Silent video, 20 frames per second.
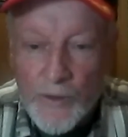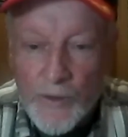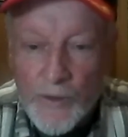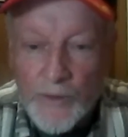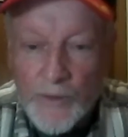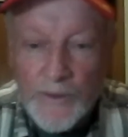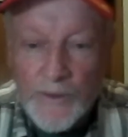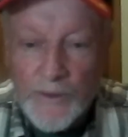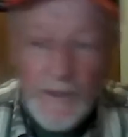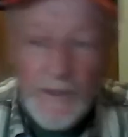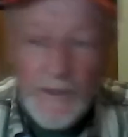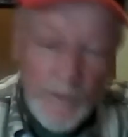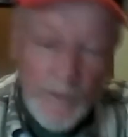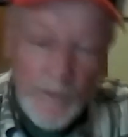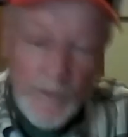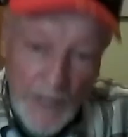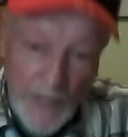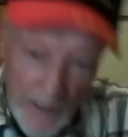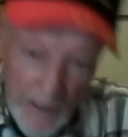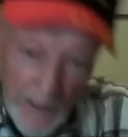We,
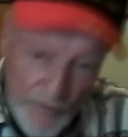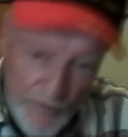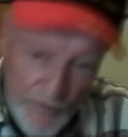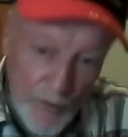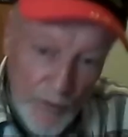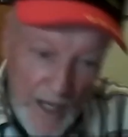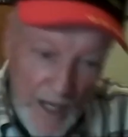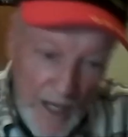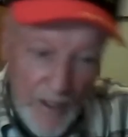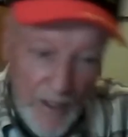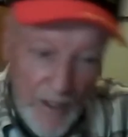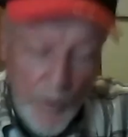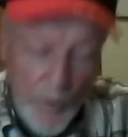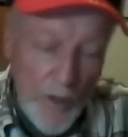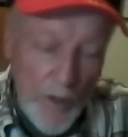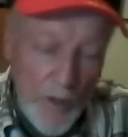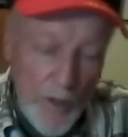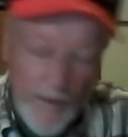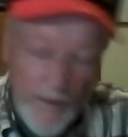we lived around, we were on the